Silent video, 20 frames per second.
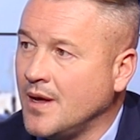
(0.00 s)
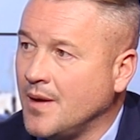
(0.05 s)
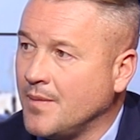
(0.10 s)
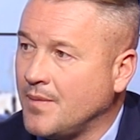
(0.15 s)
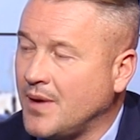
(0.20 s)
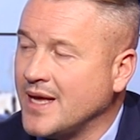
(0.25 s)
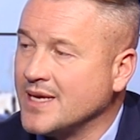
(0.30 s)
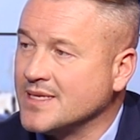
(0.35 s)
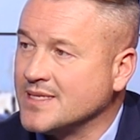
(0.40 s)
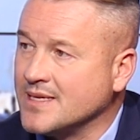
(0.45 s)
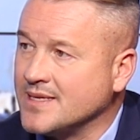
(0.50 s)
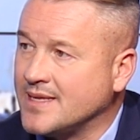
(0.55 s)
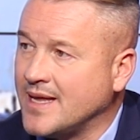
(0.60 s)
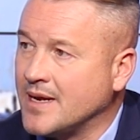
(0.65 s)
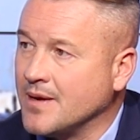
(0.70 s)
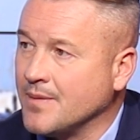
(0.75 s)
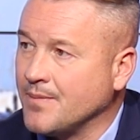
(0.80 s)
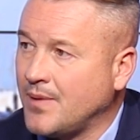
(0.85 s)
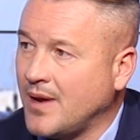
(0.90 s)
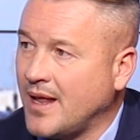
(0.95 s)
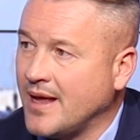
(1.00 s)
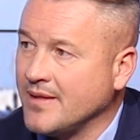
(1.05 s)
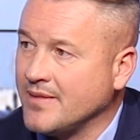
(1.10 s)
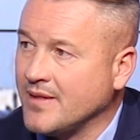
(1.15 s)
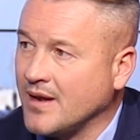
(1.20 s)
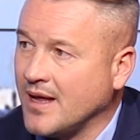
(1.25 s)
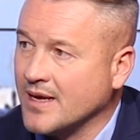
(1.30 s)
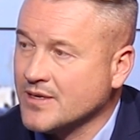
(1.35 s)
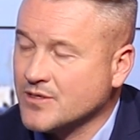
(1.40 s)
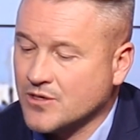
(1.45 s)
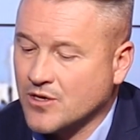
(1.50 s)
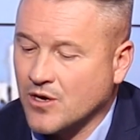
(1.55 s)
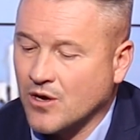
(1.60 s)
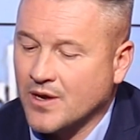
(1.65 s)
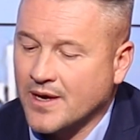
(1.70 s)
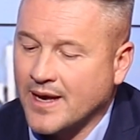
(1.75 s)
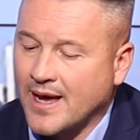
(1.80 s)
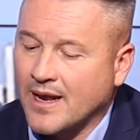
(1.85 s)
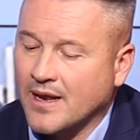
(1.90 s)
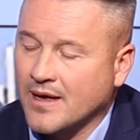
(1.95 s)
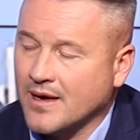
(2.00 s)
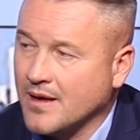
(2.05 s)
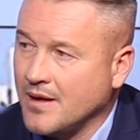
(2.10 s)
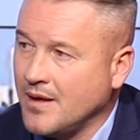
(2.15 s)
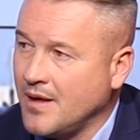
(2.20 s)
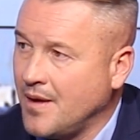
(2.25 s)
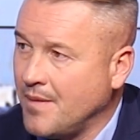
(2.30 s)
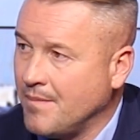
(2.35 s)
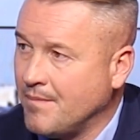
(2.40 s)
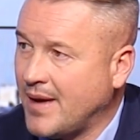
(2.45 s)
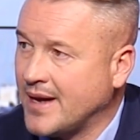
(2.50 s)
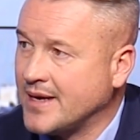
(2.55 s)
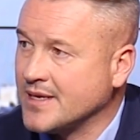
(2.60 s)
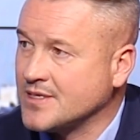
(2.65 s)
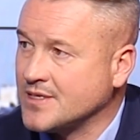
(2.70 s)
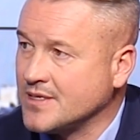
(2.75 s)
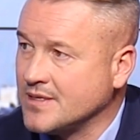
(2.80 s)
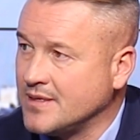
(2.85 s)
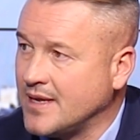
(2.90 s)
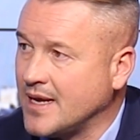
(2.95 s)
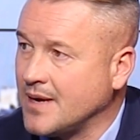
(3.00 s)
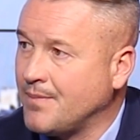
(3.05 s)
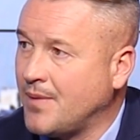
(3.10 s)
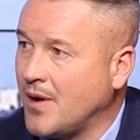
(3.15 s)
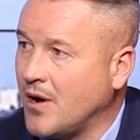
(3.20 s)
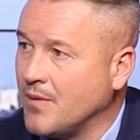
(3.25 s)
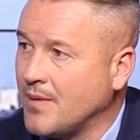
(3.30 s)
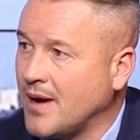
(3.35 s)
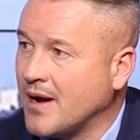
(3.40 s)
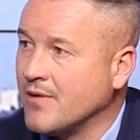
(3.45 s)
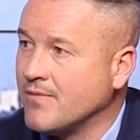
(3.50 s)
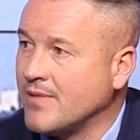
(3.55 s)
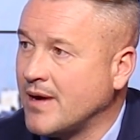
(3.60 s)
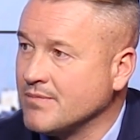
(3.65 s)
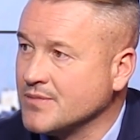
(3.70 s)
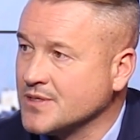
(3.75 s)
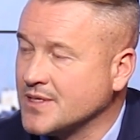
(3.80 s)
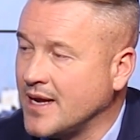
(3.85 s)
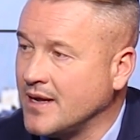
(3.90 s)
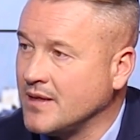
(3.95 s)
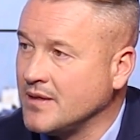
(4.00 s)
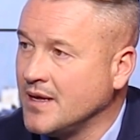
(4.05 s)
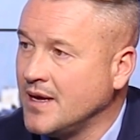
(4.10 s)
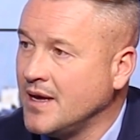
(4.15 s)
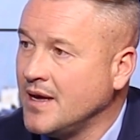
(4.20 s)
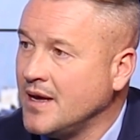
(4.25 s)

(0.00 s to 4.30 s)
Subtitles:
players that didn't play, the likes of Conor Gallagher, Maddison, Nick Pope, Aaron Ramsdale,